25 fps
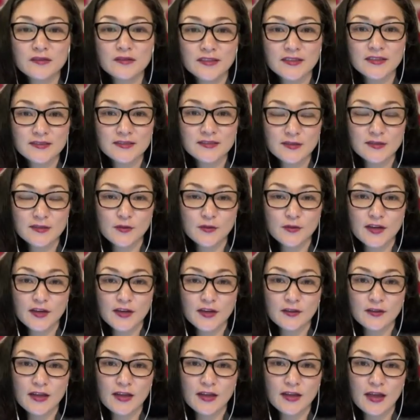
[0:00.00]
it so that
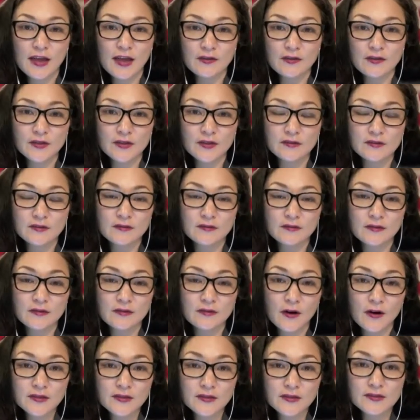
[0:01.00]
it could have an
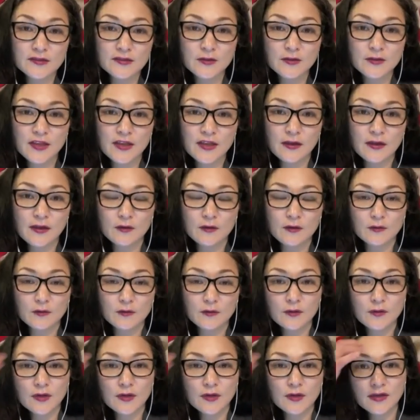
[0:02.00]
art
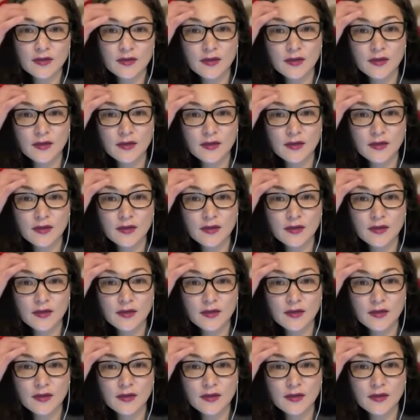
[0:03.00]
studio.